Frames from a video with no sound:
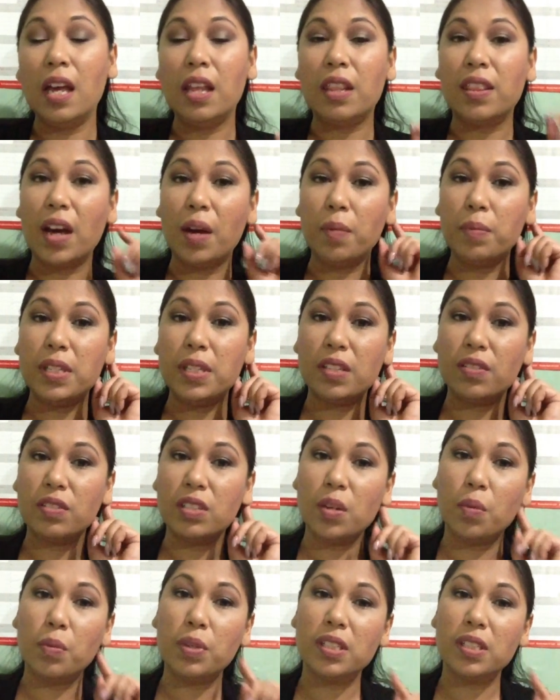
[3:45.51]
That means if
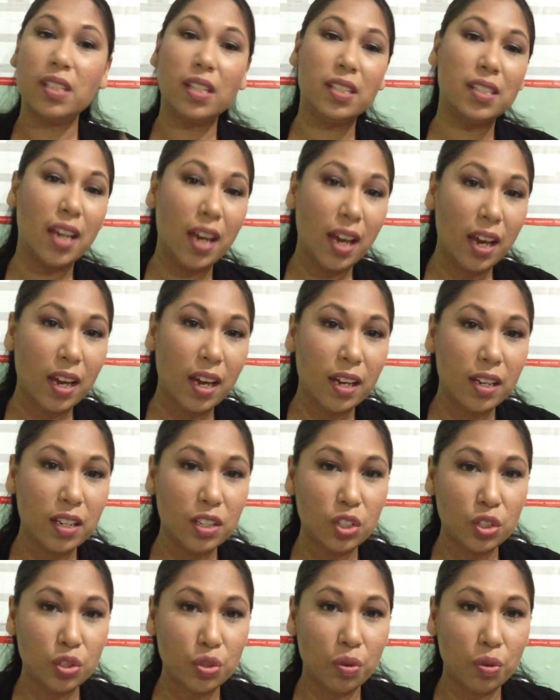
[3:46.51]
someone says, hey, I need
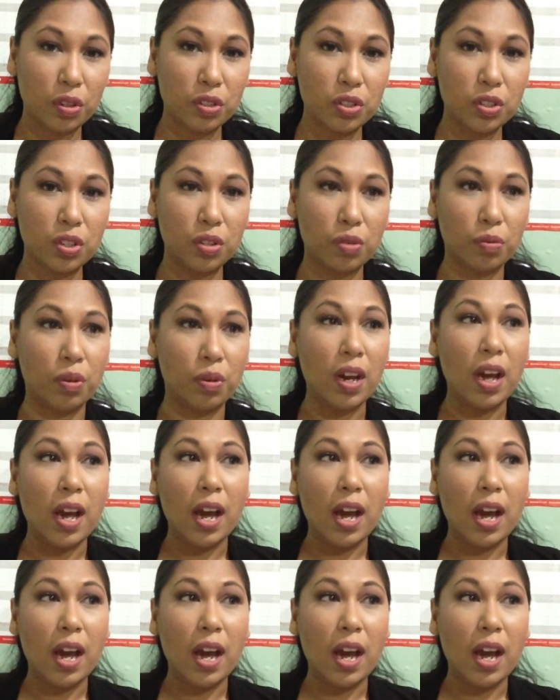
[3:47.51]
to talk to you,